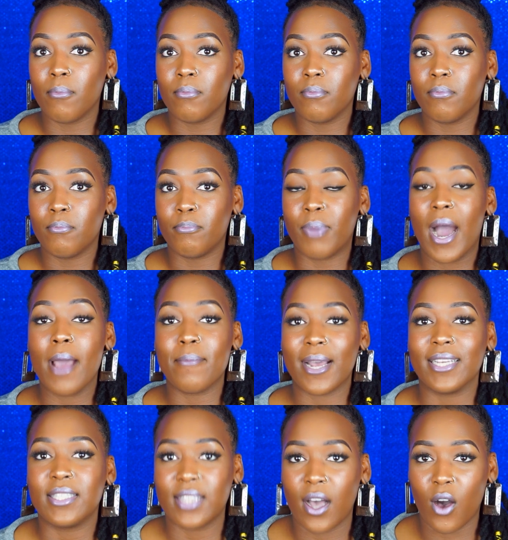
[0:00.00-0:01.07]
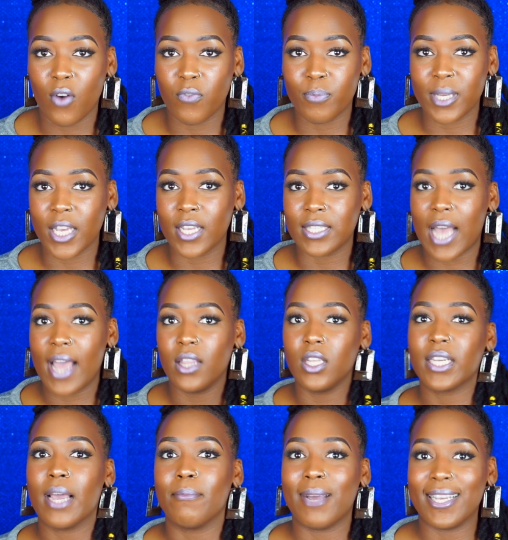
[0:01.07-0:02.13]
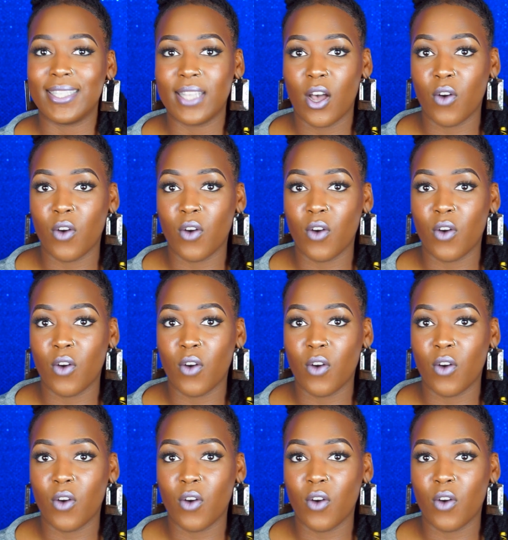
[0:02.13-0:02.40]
by myself, because I look at myself